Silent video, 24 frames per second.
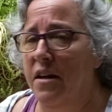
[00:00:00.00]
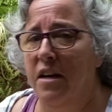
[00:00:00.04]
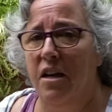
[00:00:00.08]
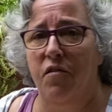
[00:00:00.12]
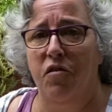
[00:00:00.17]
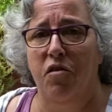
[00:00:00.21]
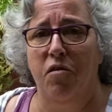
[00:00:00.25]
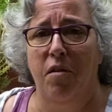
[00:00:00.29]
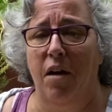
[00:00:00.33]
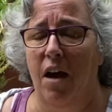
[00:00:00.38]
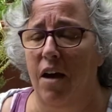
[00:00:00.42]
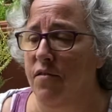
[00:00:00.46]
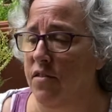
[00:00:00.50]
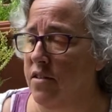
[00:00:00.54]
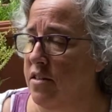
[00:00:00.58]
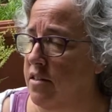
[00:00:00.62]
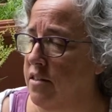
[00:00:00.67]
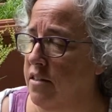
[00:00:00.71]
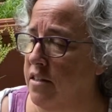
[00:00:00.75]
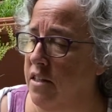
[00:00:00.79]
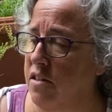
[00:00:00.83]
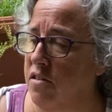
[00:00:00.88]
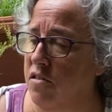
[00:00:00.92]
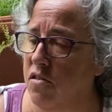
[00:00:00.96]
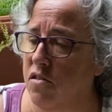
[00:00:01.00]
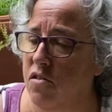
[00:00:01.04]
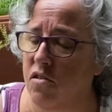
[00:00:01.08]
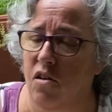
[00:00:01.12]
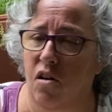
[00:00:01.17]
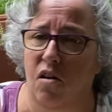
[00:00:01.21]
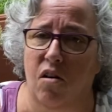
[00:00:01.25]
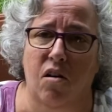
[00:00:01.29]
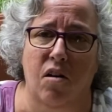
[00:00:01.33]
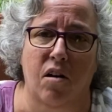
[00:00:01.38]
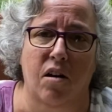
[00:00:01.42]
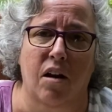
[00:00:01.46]
then if you have a senior
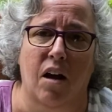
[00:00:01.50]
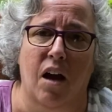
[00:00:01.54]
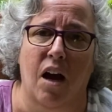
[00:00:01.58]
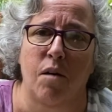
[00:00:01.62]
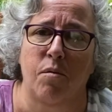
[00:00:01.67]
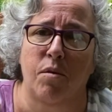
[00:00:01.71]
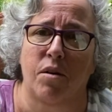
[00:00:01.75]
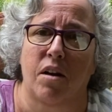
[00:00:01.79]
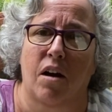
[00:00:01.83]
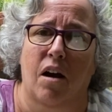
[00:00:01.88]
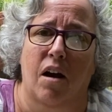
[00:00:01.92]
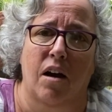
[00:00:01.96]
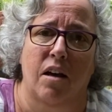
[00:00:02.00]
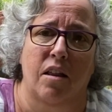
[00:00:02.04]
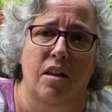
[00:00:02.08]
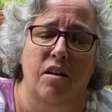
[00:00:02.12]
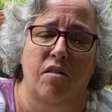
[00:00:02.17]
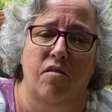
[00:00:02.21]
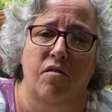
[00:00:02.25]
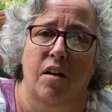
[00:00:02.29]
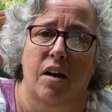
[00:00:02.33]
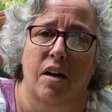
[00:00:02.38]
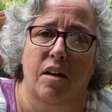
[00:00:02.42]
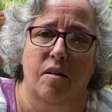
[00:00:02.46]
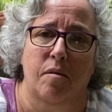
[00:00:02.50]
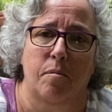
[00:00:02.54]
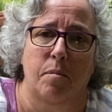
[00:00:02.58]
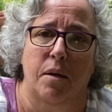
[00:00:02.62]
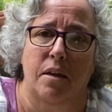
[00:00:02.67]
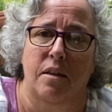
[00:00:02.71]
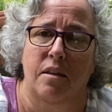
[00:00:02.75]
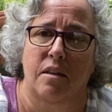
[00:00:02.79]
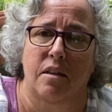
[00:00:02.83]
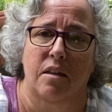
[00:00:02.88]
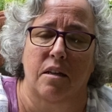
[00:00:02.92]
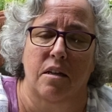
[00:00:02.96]
dog, I would highly
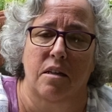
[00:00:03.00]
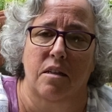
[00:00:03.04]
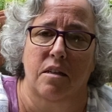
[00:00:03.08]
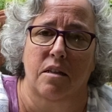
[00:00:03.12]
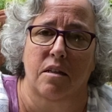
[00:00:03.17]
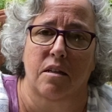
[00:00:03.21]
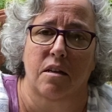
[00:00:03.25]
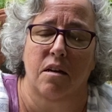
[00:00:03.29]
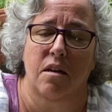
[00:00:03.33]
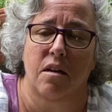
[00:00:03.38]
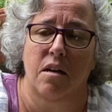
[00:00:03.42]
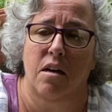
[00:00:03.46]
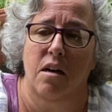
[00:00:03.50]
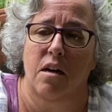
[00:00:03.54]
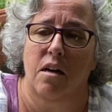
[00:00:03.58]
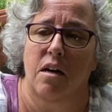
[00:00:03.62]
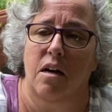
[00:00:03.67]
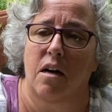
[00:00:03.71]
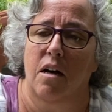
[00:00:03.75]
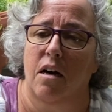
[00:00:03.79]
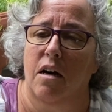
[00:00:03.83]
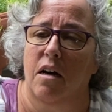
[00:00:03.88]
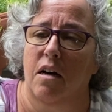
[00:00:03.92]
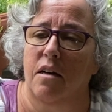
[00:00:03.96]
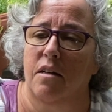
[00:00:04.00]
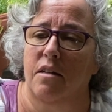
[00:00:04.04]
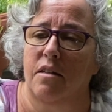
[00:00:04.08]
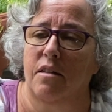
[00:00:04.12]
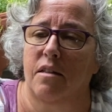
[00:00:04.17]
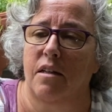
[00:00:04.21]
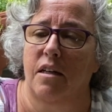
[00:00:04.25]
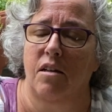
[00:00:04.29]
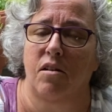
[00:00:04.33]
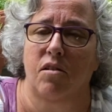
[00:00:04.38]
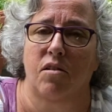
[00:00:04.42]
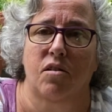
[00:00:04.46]
recommend this
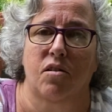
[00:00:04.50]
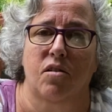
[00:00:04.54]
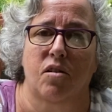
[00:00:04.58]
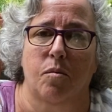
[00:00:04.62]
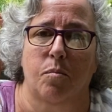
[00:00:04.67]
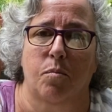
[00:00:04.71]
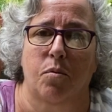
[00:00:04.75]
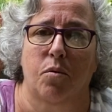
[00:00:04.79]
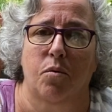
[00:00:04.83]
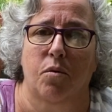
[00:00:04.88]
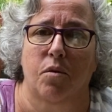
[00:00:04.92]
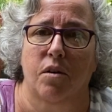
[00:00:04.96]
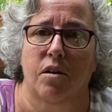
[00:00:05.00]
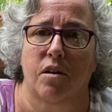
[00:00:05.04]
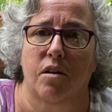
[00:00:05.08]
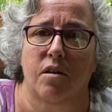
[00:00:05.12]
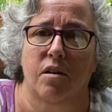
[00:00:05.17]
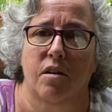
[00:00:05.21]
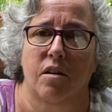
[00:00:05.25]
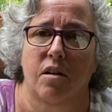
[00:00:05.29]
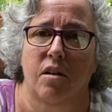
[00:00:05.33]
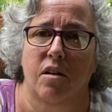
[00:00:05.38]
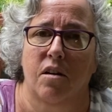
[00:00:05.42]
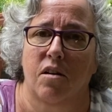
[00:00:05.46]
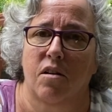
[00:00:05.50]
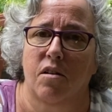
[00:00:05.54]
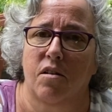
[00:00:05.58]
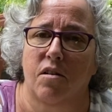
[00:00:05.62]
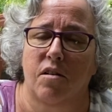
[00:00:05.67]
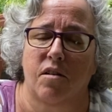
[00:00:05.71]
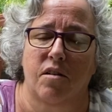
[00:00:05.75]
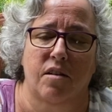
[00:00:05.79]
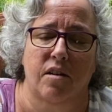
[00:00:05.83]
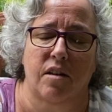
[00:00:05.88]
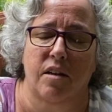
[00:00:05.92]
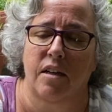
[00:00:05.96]
senior support,
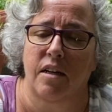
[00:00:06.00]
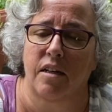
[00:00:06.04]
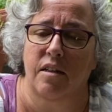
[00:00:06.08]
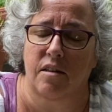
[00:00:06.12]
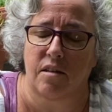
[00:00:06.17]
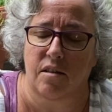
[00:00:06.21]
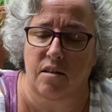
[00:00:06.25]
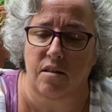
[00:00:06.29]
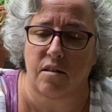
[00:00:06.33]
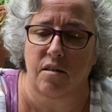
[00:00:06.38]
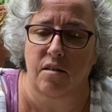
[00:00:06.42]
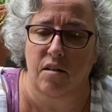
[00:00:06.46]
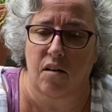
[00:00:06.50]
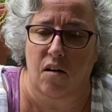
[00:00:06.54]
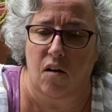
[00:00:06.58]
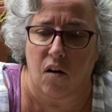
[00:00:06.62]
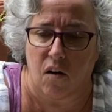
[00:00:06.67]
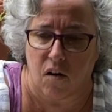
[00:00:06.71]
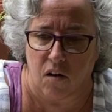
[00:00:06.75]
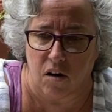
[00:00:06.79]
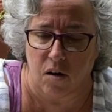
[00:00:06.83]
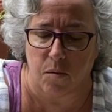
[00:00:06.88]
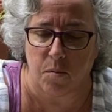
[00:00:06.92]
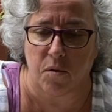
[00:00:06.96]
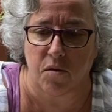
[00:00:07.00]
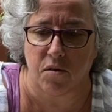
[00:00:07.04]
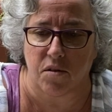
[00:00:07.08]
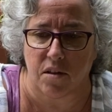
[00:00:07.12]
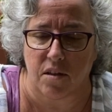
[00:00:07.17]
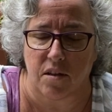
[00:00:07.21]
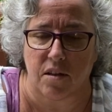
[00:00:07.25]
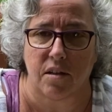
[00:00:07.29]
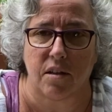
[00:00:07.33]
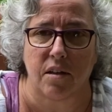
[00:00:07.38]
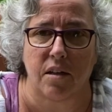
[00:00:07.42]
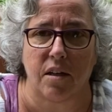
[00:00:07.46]
because it's horrible
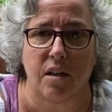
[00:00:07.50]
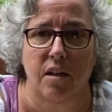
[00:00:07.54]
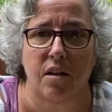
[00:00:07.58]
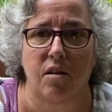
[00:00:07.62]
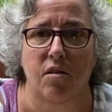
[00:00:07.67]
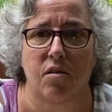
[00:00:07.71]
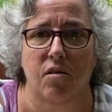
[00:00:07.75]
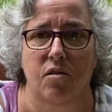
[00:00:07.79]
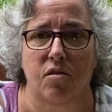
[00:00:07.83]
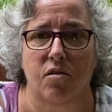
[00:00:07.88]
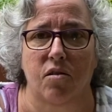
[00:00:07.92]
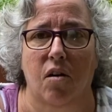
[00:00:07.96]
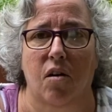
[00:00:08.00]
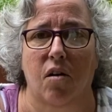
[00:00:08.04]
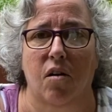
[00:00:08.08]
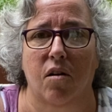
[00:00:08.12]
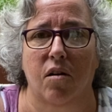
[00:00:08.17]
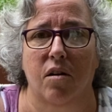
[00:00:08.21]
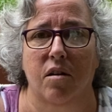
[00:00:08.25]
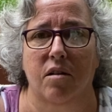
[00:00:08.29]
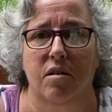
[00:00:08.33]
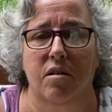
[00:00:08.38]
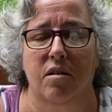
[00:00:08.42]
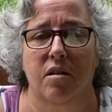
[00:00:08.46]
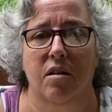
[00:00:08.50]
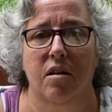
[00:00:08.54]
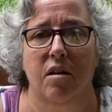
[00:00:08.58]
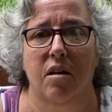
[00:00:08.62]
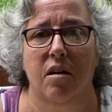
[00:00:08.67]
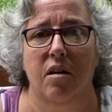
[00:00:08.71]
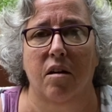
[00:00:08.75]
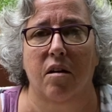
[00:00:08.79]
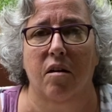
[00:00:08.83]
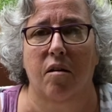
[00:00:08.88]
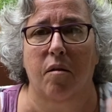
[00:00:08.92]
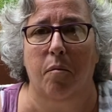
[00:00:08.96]
to see your dog's
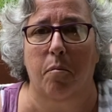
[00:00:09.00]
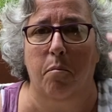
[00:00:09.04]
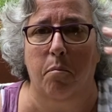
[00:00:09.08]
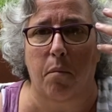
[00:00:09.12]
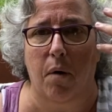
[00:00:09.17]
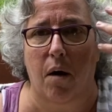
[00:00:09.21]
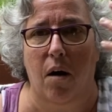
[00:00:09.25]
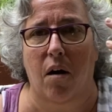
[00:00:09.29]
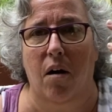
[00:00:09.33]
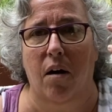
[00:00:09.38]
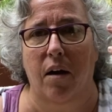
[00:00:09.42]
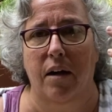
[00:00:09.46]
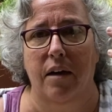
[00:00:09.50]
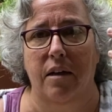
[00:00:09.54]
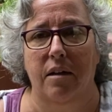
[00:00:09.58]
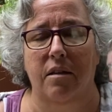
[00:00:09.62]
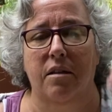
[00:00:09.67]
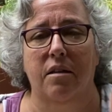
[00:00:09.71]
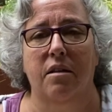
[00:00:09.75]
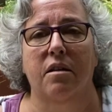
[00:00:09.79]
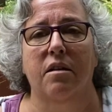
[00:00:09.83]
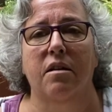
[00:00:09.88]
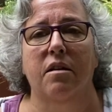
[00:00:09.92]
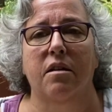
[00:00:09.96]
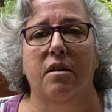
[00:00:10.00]
mind